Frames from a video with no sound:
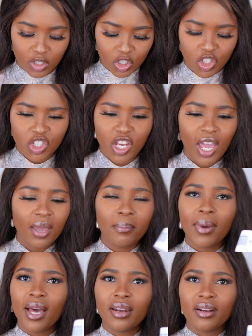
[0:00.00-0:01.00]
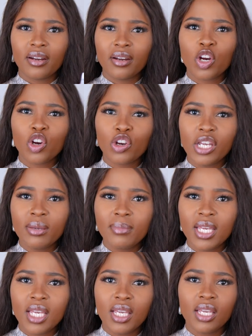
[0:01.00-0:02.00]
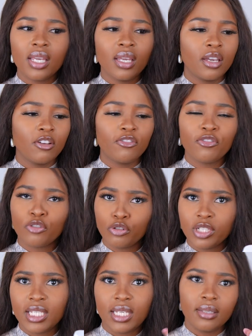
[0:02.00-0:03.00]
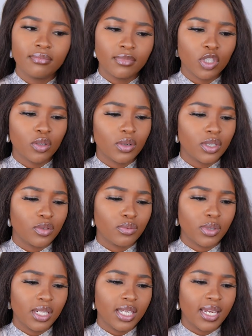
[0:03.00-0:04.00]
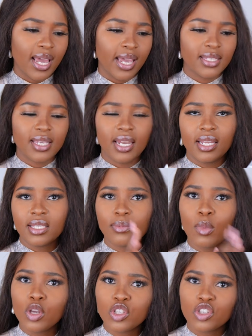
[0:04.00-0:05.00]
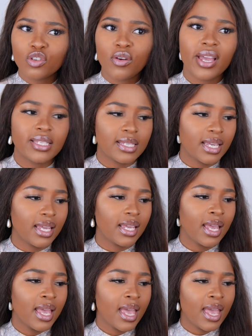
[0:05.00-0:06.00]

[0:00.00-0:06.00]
Shea butter, creamy, fruity, so it's really nice and it's moisturizing.